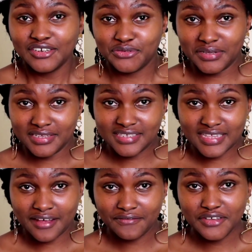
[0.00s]
doing
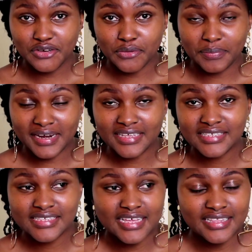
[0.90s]
stuff in your
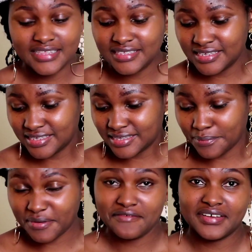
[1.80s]
place. This is the
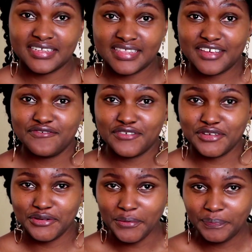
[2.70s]
perfect thing for
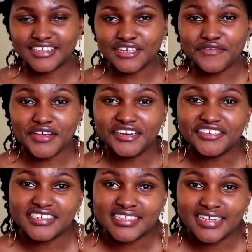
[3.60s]
you. So if you're
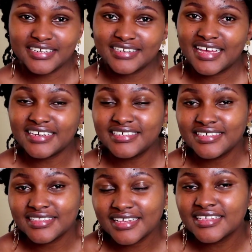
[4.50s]
interested in
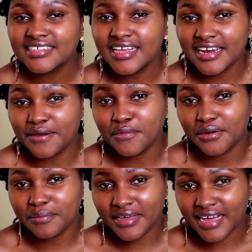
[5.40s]
getting this
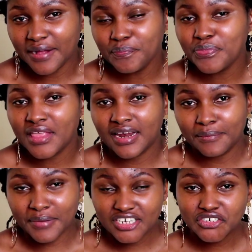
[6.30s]
label maker,
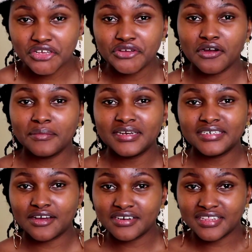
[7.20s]
make sure you comment
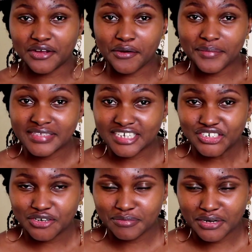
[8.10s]
down in the comment
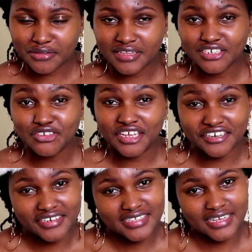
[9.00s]
section below that you're
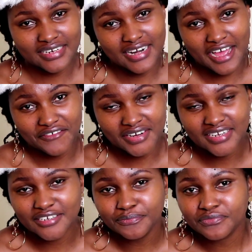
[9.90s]
interested in having
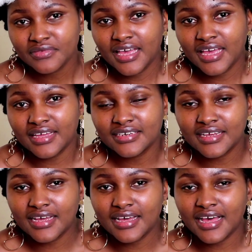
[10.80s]
it. And
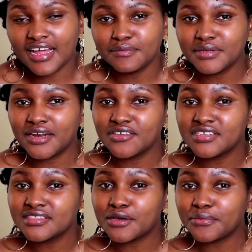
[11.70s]
I'll be
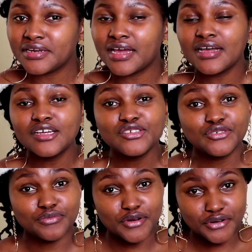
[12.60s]
announcing the winner
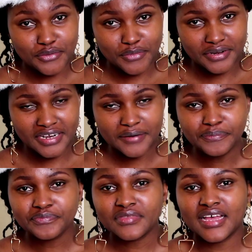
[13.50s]
tomorrow morning
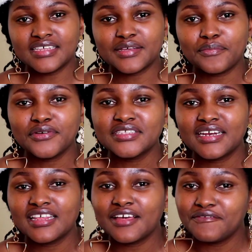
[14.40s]
as I post
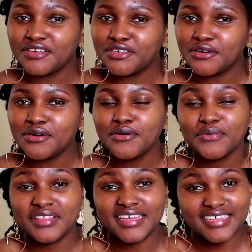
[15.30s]
another video
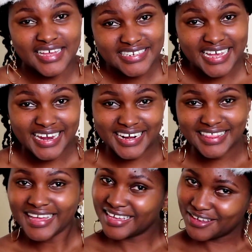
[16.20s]
with yet
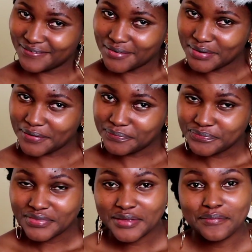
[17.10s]
another giveaway.
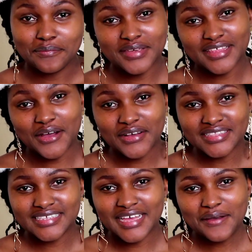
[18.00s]
May the
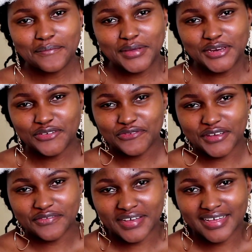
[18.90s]
odds be in your
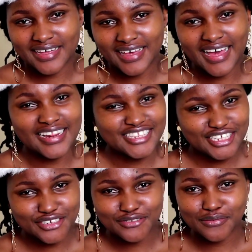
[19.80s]
favor. I'll
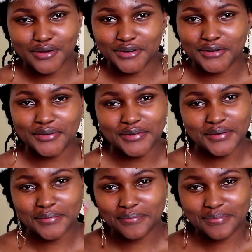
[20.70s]
see you tomorrow.
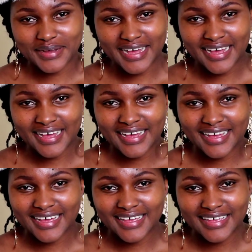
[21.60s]

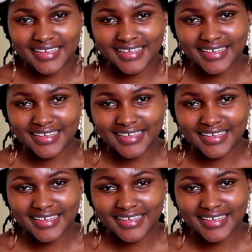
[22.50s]
Bye.